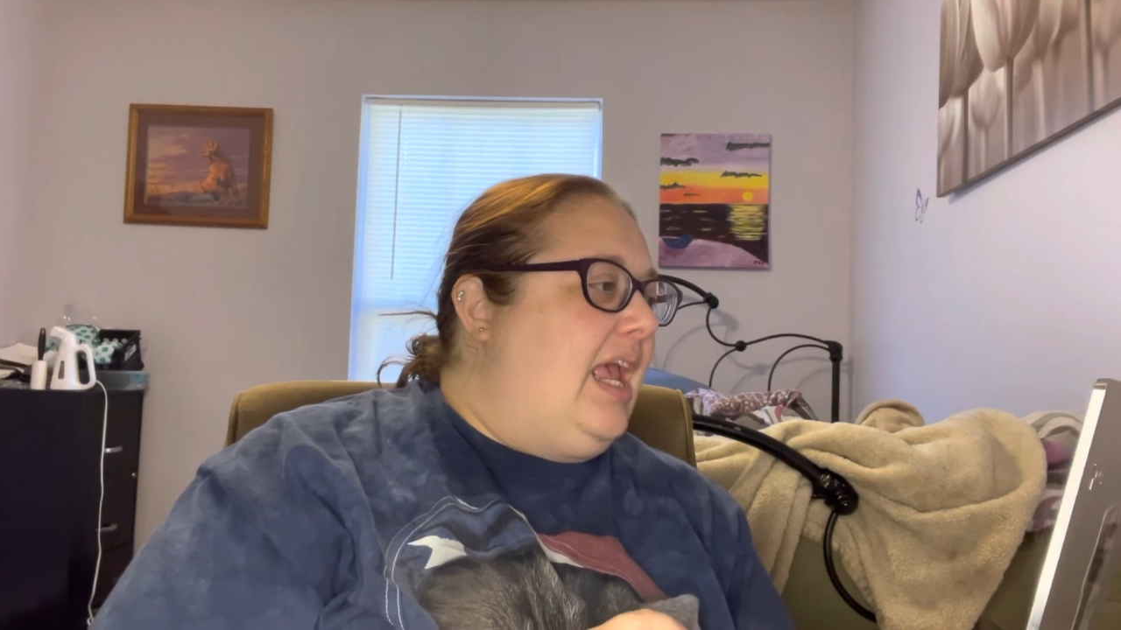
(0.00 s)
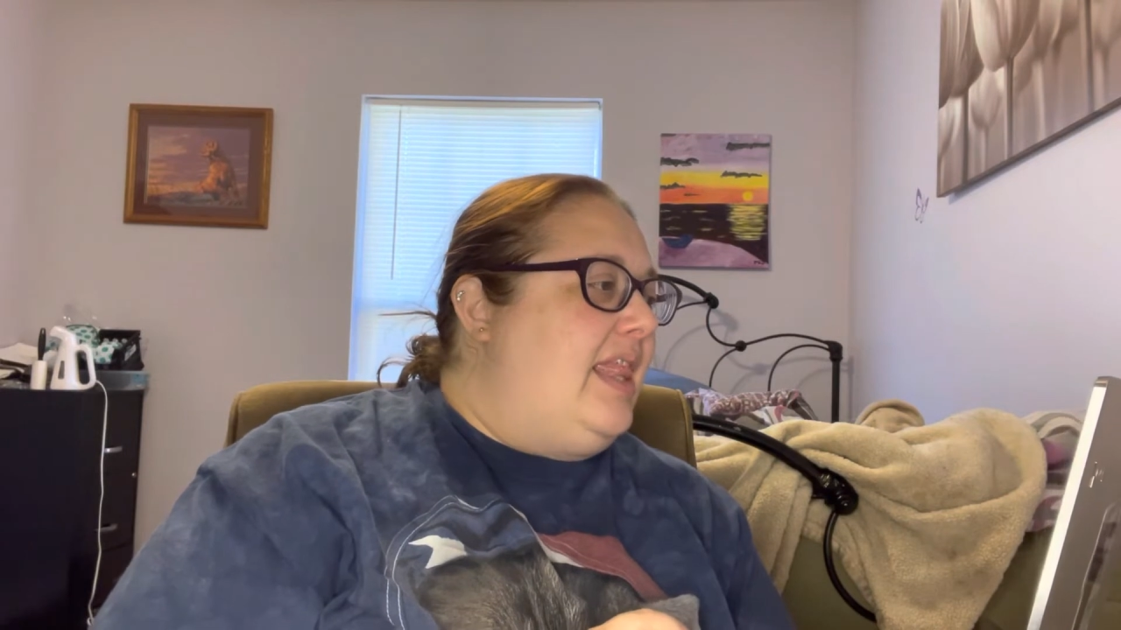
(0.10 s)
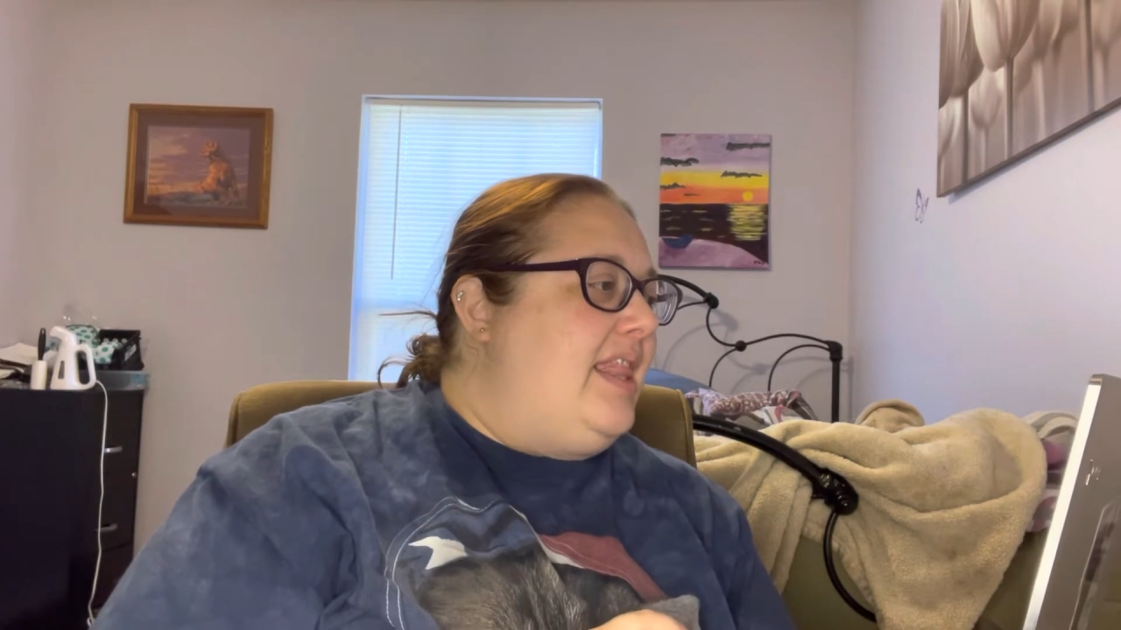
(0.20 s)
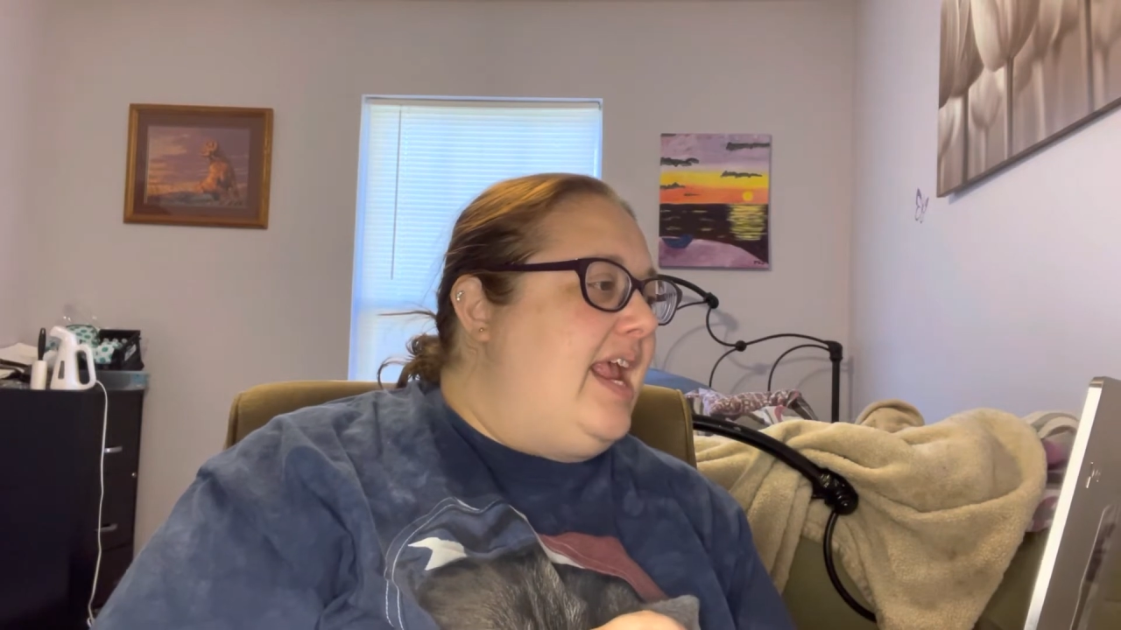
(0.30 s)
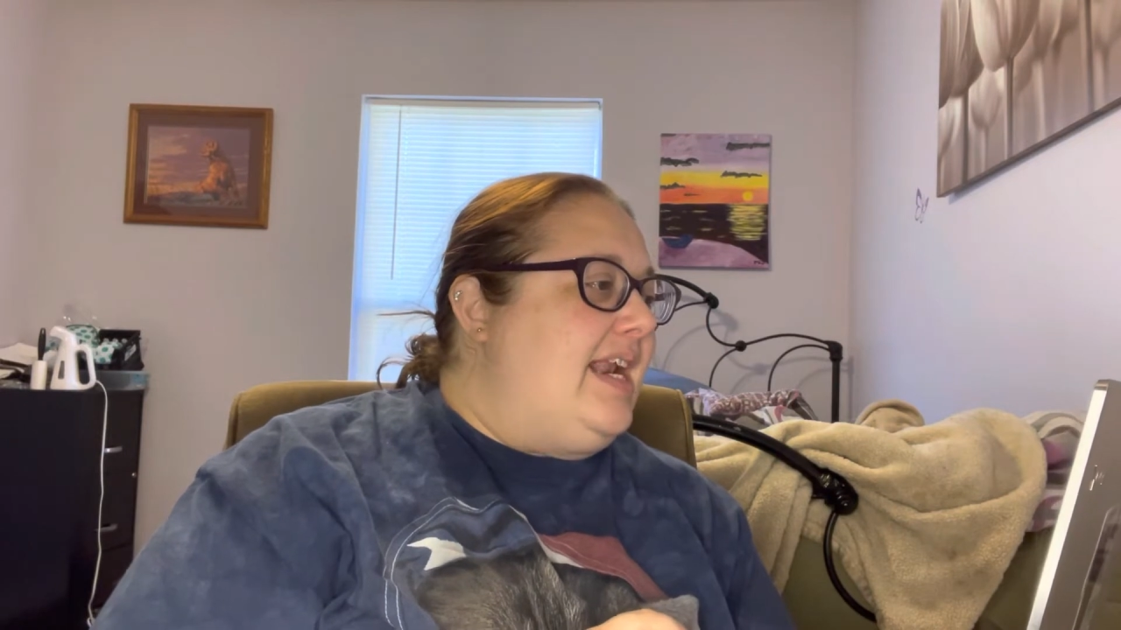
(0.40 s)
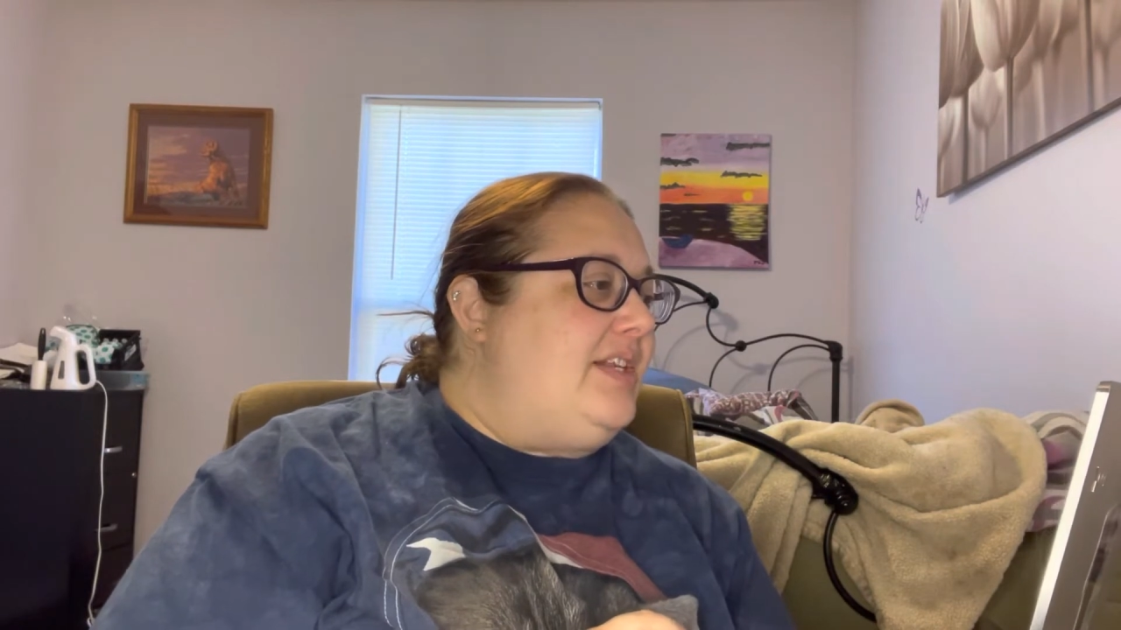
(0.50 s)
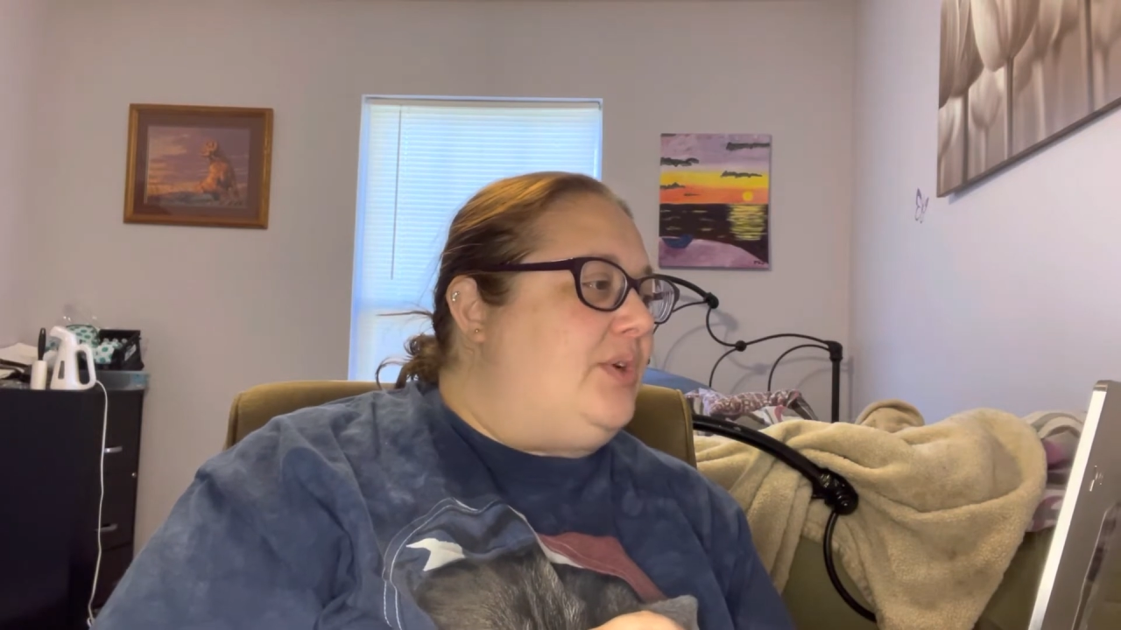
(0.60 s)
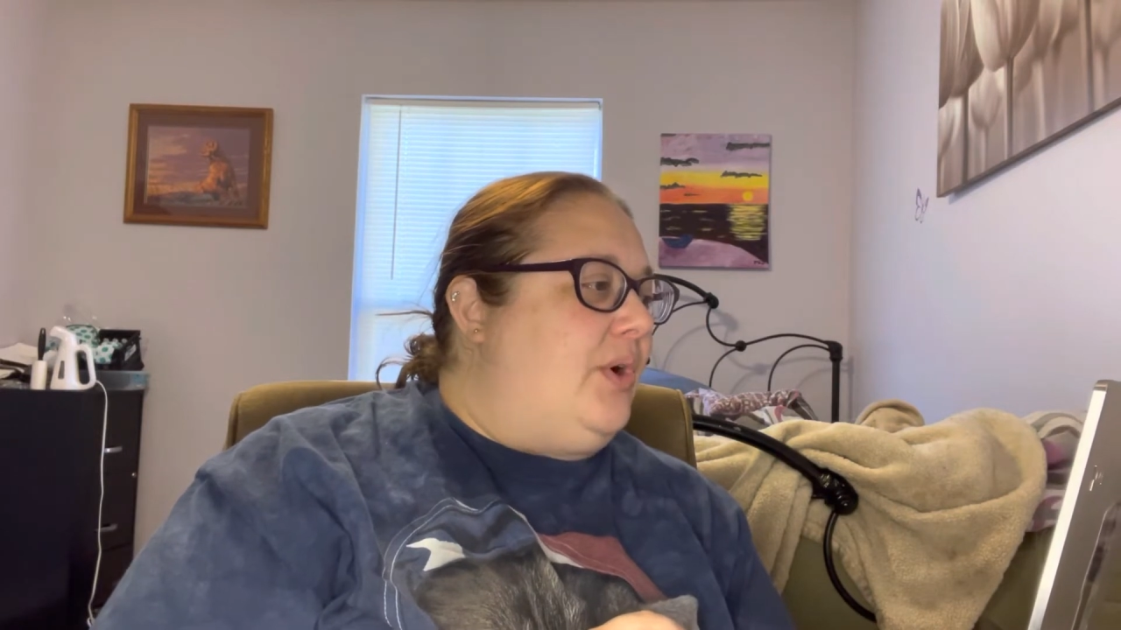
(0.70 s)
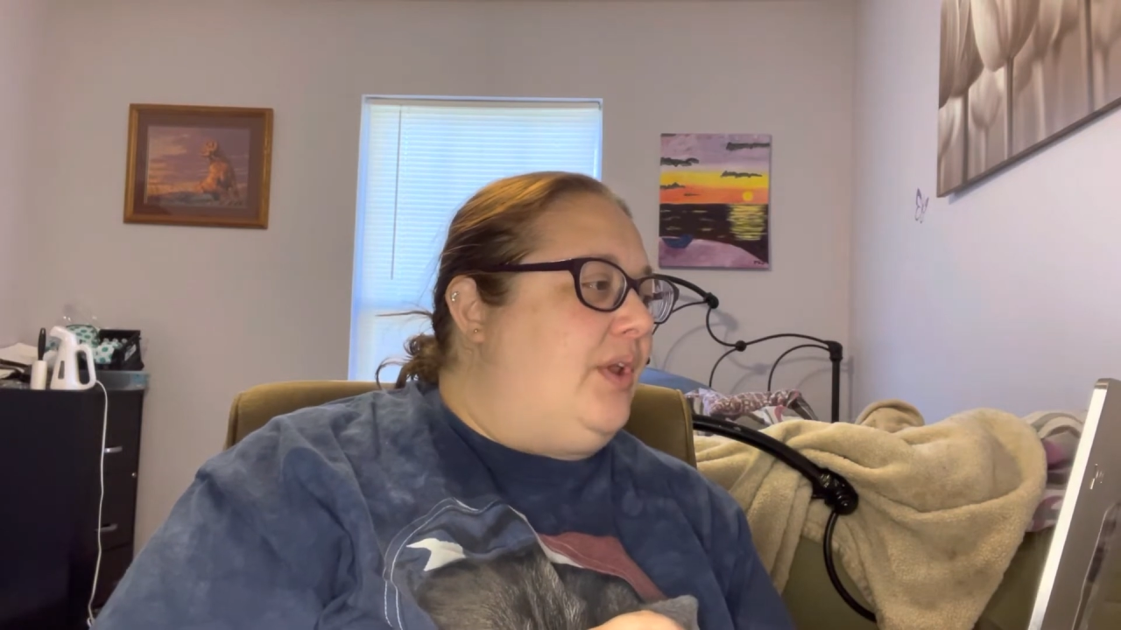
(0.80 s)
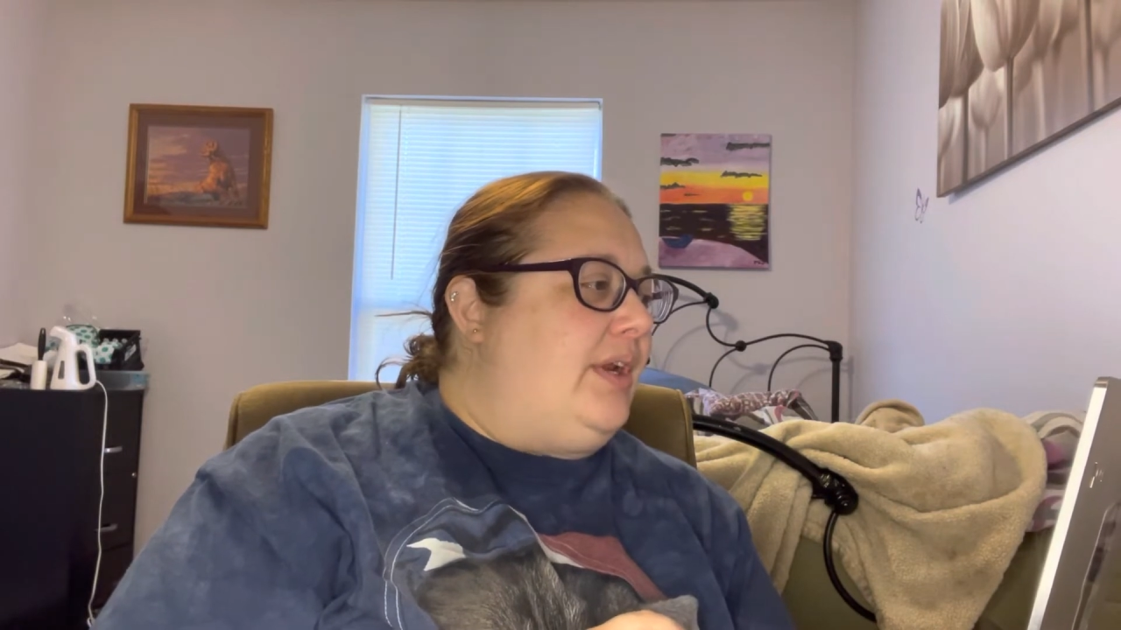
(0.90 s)
Then I
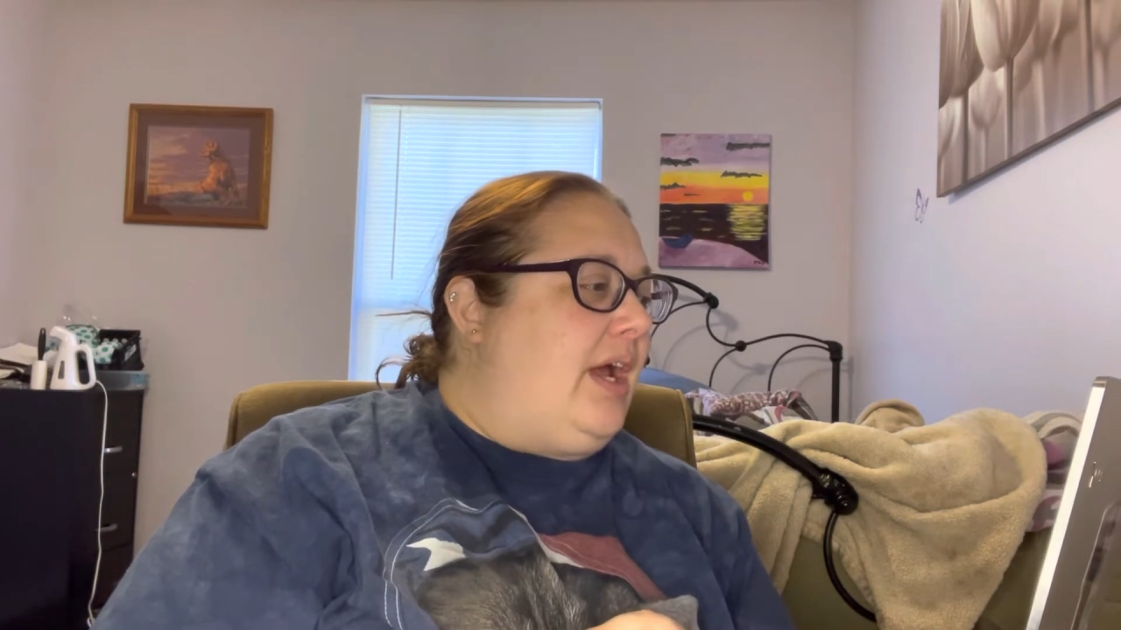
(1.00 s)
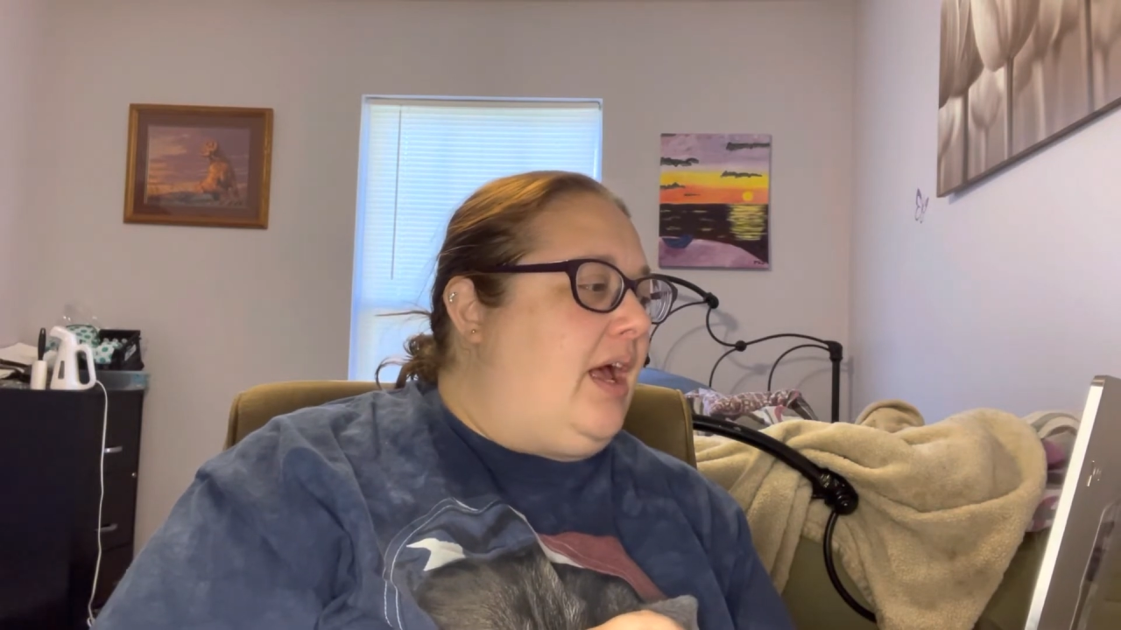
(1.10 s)
sold,